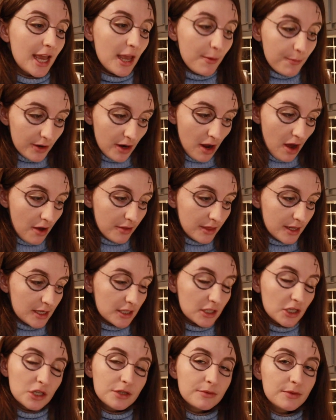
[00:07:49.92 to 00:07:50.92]
Keep an eye on
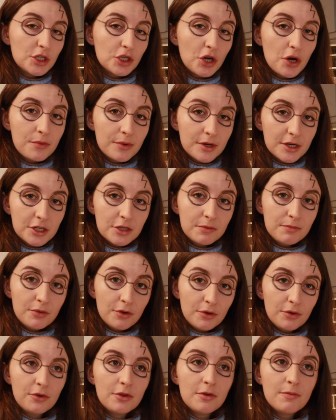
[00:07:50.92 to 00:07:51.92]
this because we don't want it to
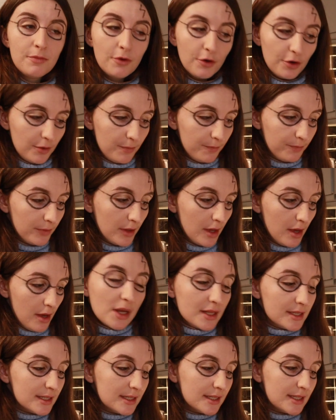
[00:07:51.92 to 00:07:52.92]
burn on the bottom.
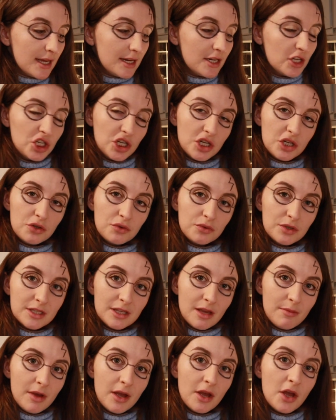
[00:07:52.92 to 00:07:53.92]
Once it's at a gentle
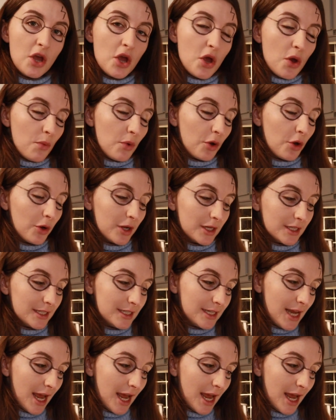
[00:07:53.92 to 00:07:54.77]
simmer, we're going to